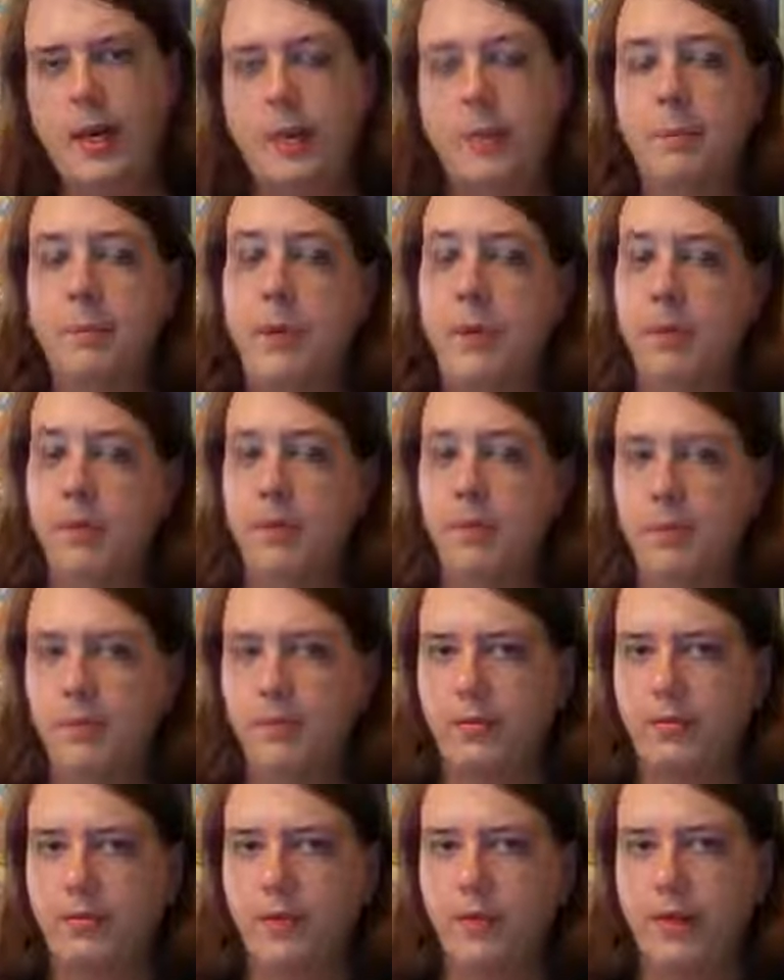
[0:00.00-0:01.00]
Maximum
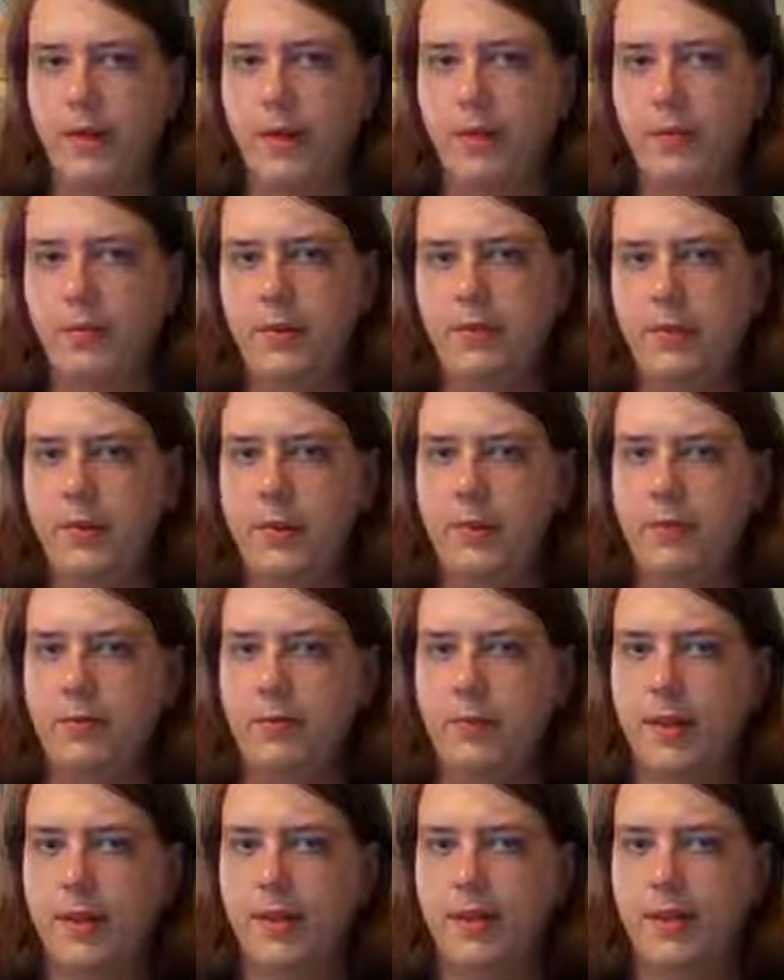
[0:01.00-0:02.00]
of 4 hours.
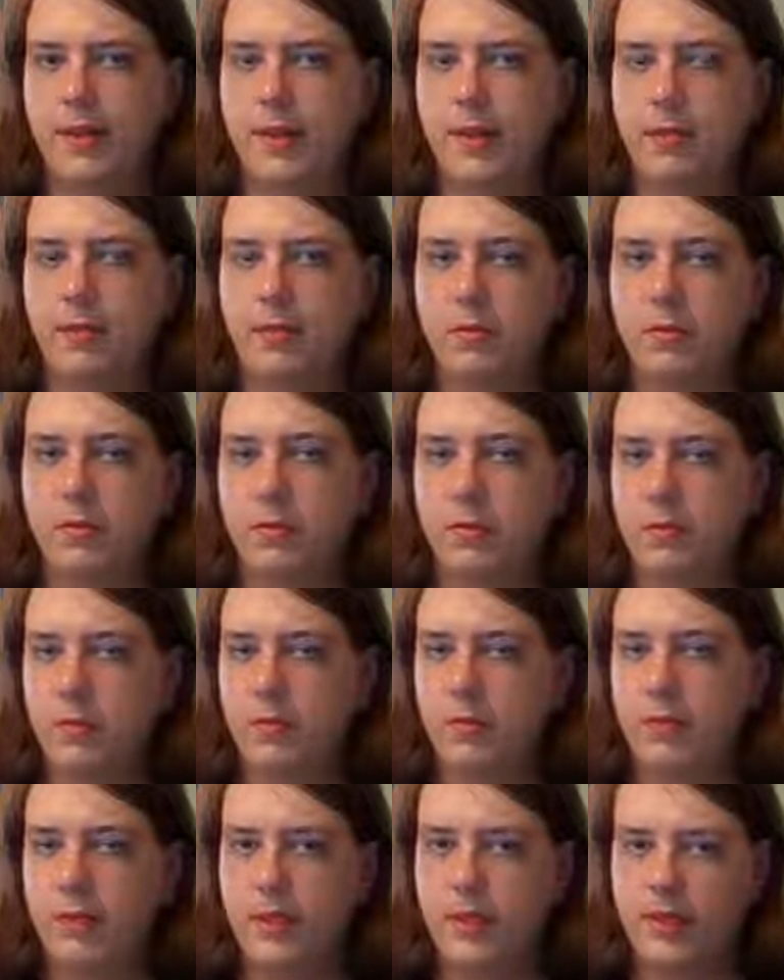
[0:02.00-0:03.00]
After that, it will
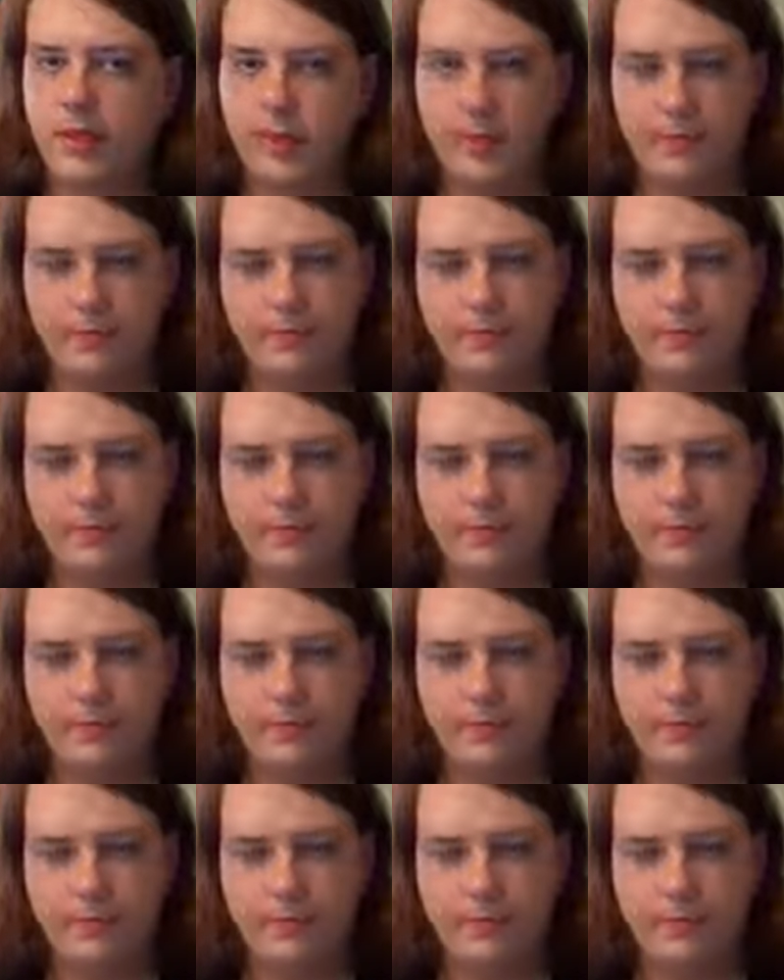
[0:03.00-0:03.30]
stop sending.